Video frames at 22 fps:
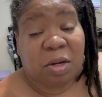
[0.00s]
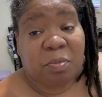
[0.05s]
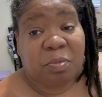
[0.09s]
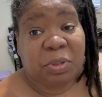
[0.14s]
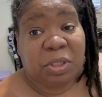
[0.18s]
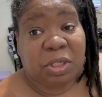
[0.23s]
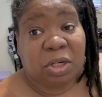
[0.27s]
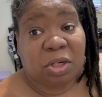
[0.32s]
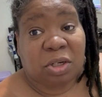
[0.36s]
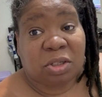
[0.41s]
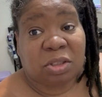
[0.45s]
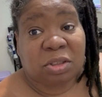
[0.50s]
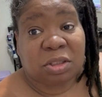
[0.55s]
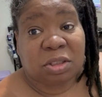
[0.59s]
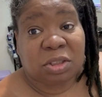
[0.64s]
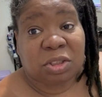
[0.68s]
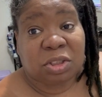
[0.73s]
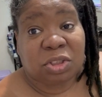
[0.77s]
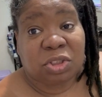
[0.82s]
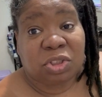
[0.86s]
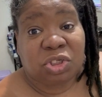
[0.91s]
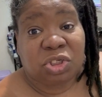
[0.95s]

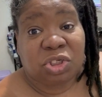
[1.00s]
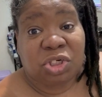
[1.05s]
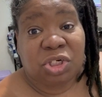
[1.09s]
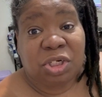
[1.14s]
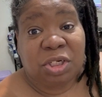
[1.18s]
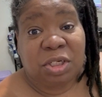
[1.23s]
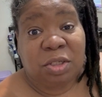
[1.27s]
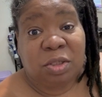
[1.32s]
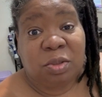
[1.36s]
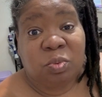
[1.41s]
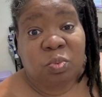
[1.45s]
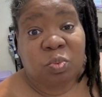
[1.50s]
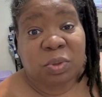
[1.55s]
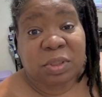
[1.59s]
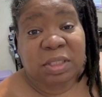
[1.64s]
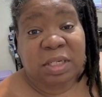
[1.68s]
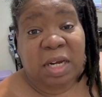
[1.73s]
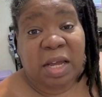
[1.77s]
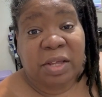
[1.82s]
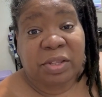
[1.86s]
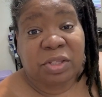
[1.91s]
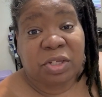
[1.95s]
because she was
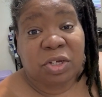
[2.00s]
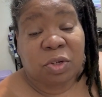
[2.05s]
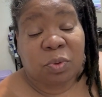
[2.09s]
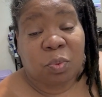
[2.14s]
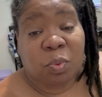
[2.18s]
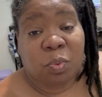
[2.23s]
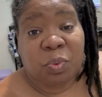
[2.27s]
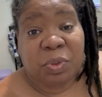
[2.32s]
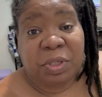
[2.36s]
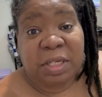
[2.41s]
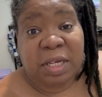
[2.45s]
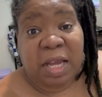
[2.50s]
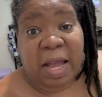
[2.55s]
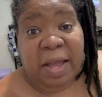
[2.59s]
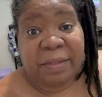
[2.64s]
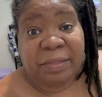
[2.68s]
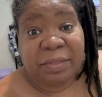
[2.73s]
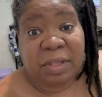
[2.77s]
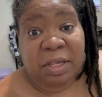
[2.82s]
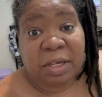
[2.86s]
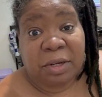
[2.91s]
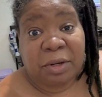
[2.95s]
not there when we
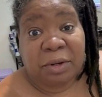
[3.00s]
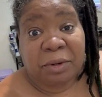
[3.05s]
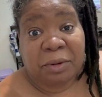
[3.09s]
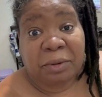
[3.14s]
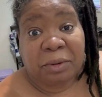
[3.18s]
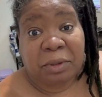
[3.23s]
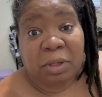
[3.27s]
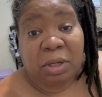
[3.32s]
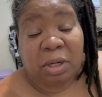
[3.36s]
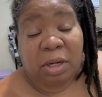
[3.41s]
got there,